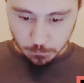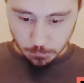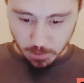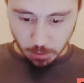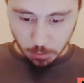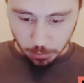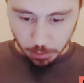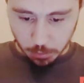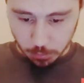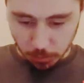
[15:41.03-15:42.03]
Yeah, I don't care.
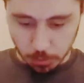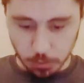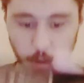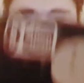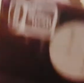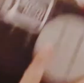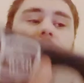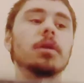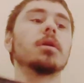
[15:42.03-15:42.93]
Let's get out of it. I don't care.